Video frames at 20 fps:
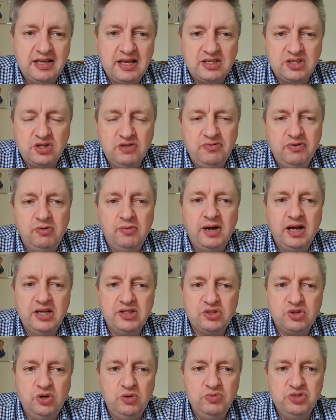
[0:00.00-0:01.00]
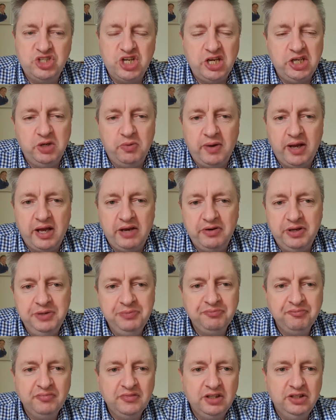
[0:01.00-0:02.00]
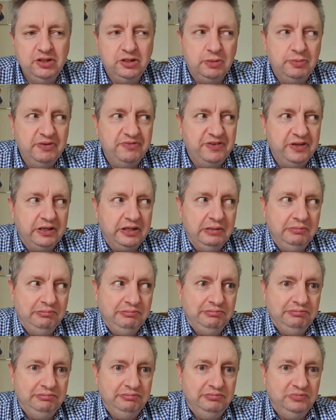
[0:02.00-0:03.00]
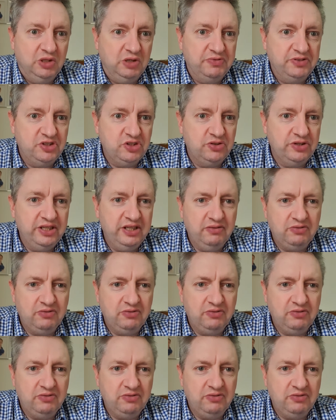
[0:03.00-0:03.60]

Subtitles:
as otherwise come January, you could be thinking, what have I done here?